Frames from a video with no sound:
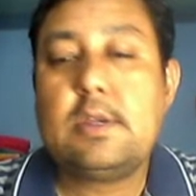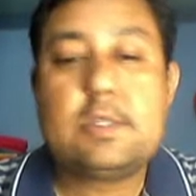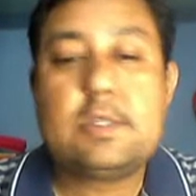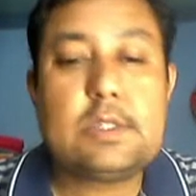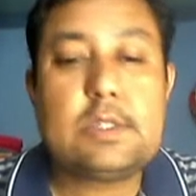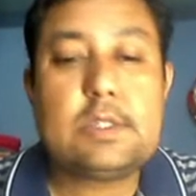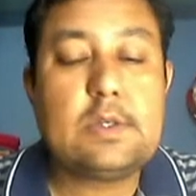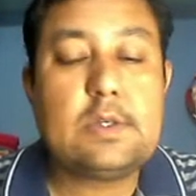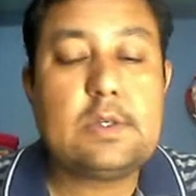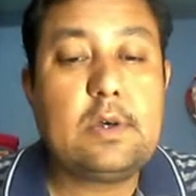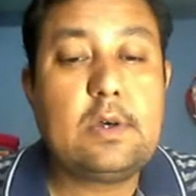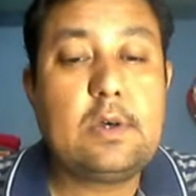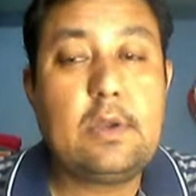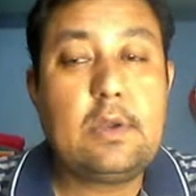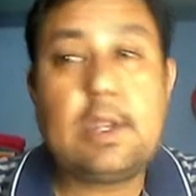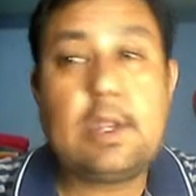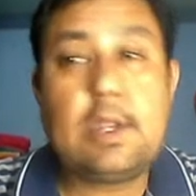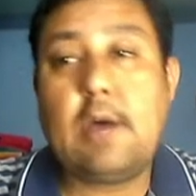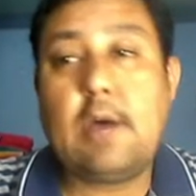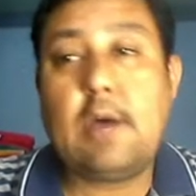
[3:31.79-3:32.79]
So
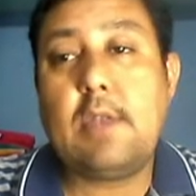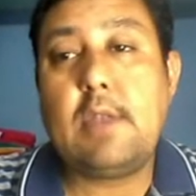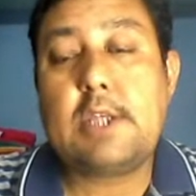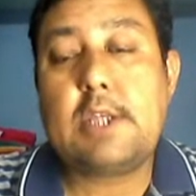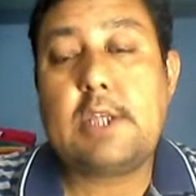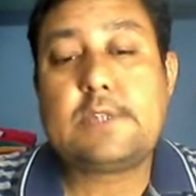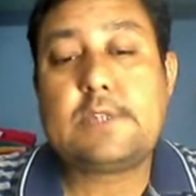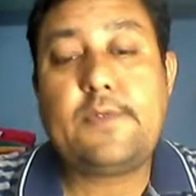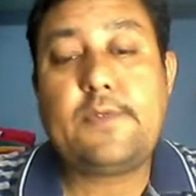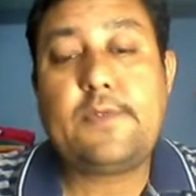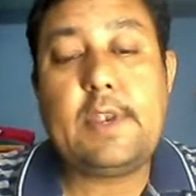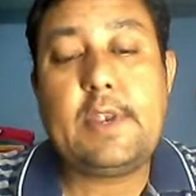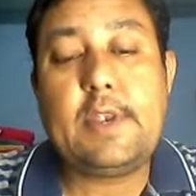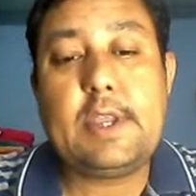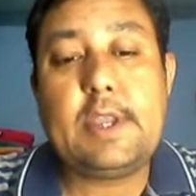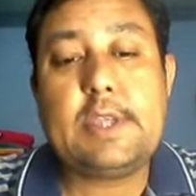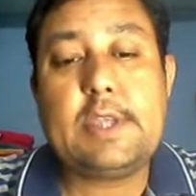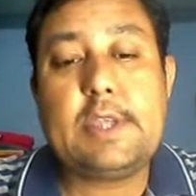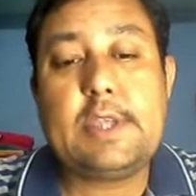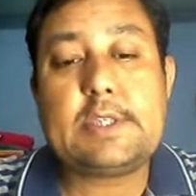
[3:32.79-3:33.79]
now last field
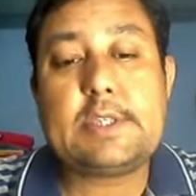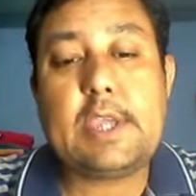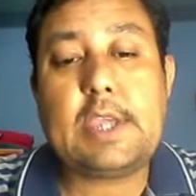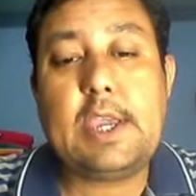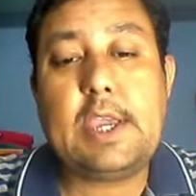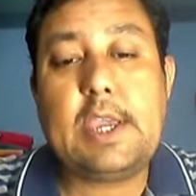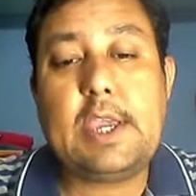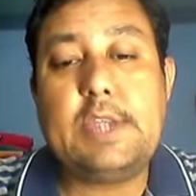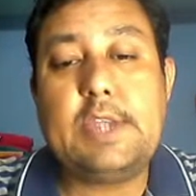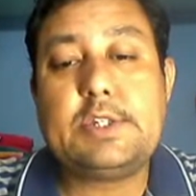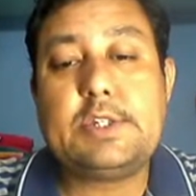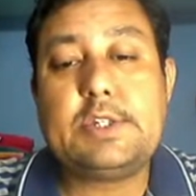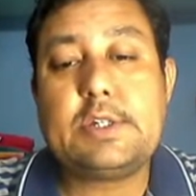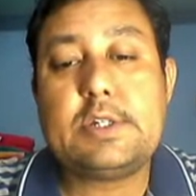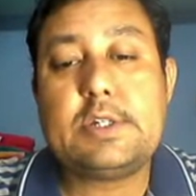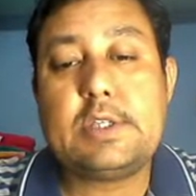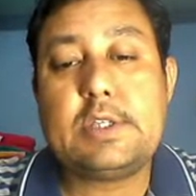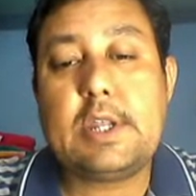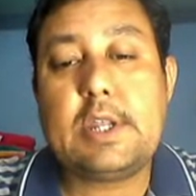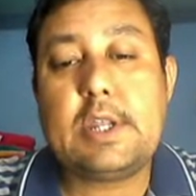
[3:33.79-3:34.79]
is age,
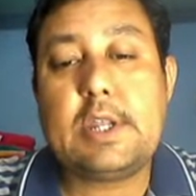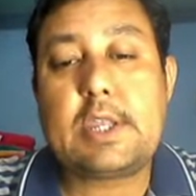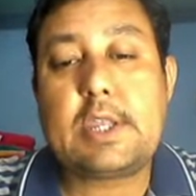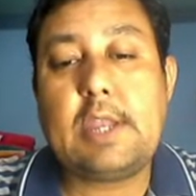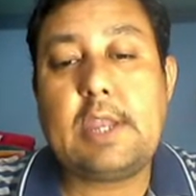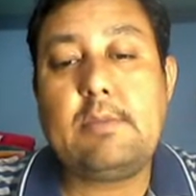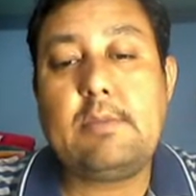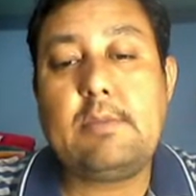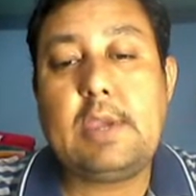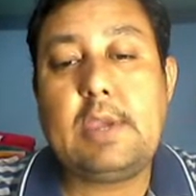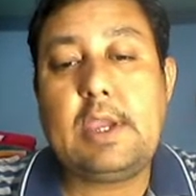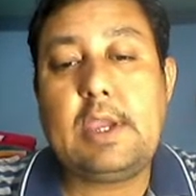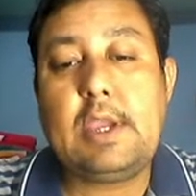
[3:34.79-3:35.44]
that can be